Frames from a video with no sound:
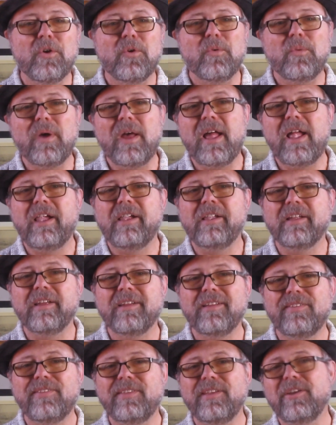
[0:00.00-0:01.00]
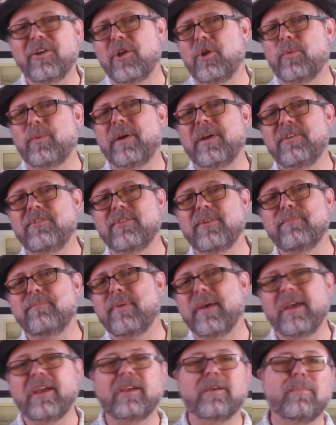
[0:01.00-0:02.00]
well, the always
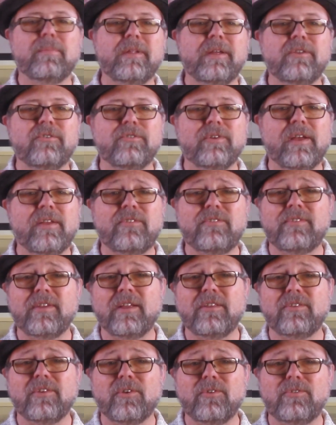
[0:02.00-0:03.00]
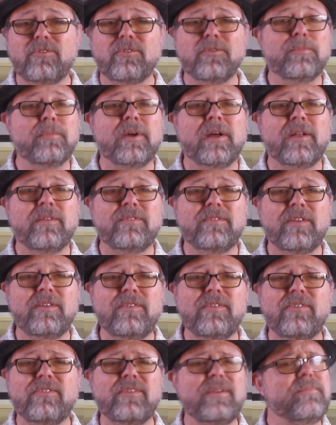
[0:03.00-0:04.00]
impeccably dressed Santos-Dumont
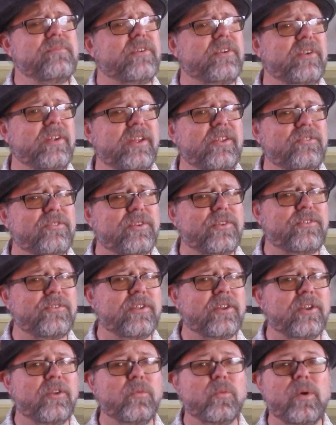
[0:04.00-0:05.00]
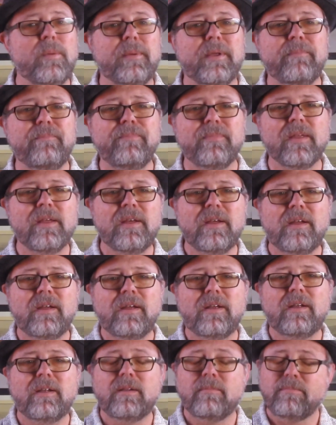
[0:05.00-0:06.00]
didn't seem very interested in women.
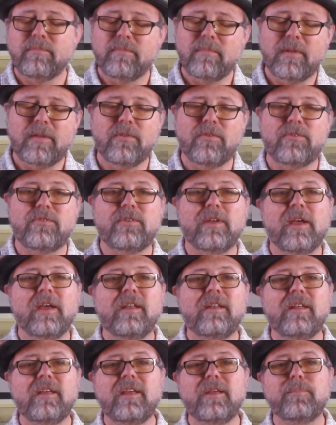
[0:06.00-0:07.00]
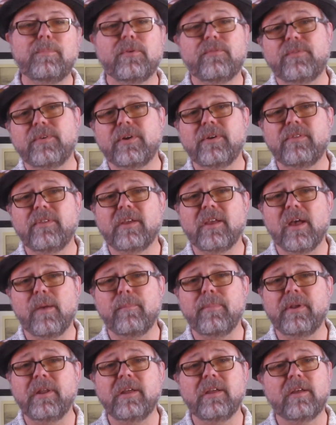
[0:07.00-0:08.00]
Instead, he preferred the
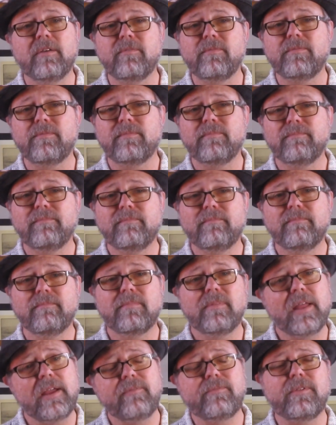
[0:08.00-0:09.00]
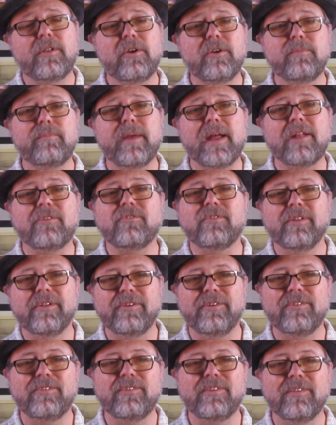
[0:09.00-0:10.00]
company of lifelong
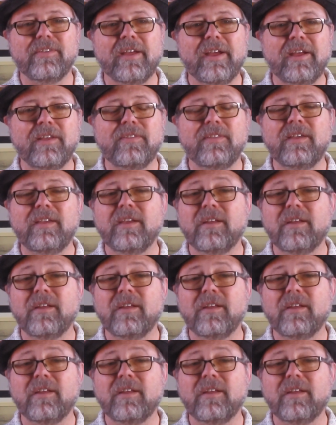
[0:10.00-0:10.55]
bachelors, like the